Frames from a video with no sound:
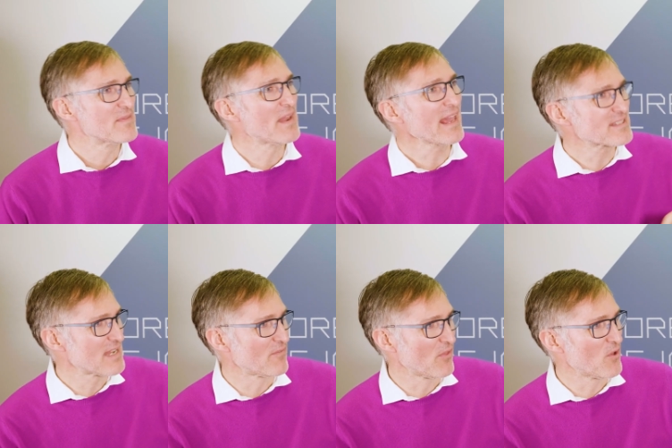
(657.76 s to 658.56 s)
The
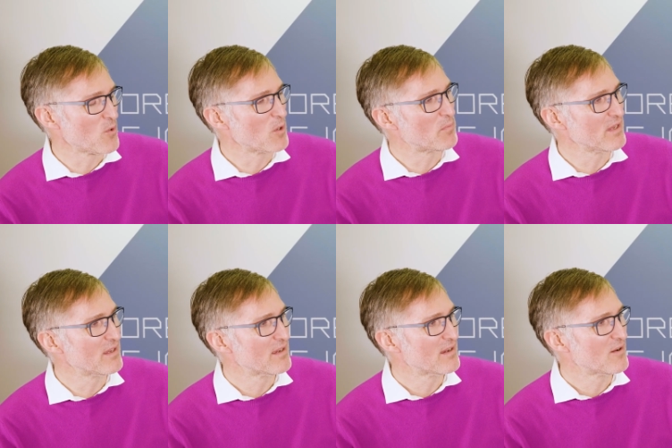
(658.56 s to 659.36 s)
next level, though, would
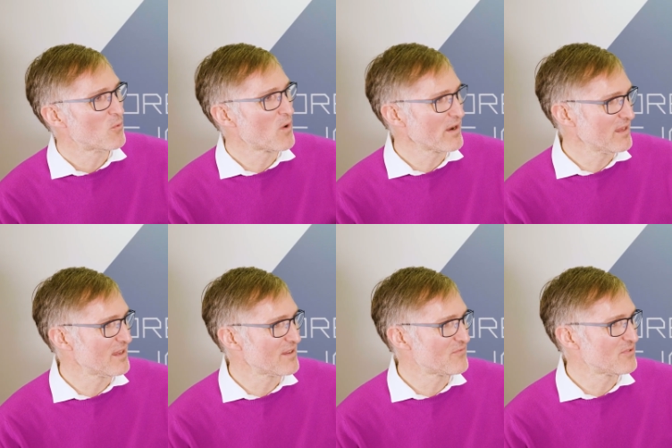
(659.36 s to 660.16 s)
be what
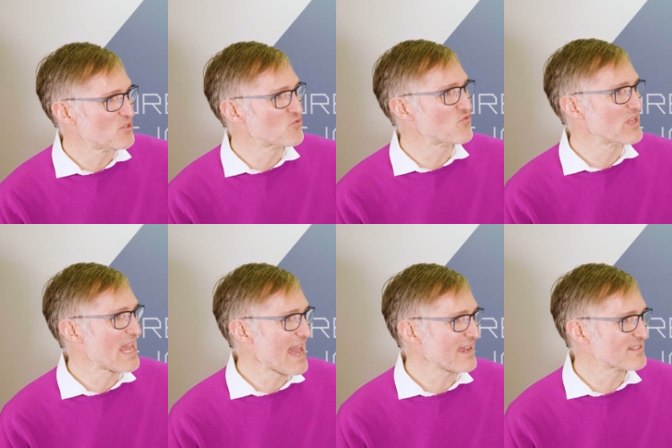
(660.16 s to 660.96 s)
if you
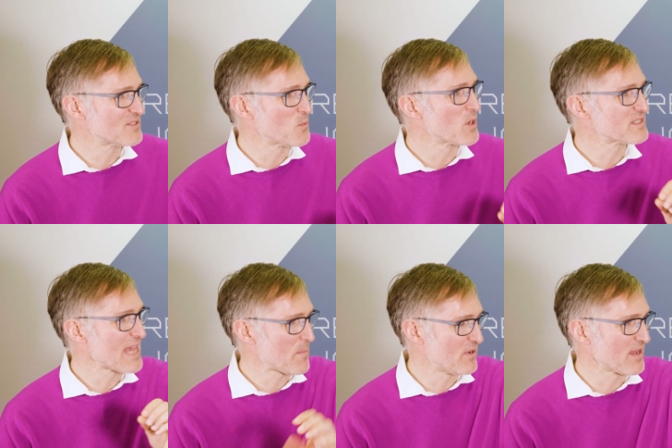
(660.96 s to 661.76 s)
react to what's
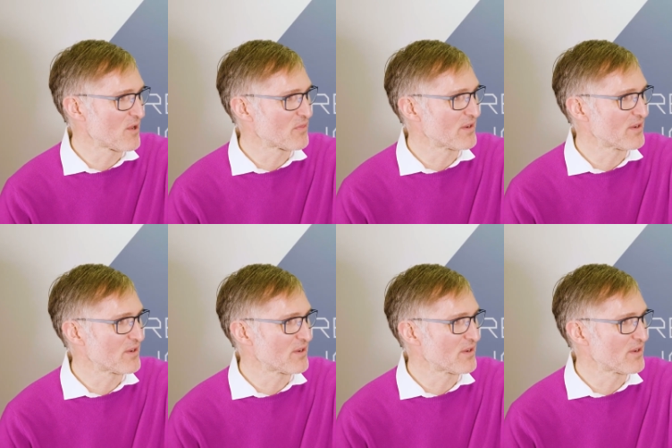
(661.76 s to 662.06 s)
happening?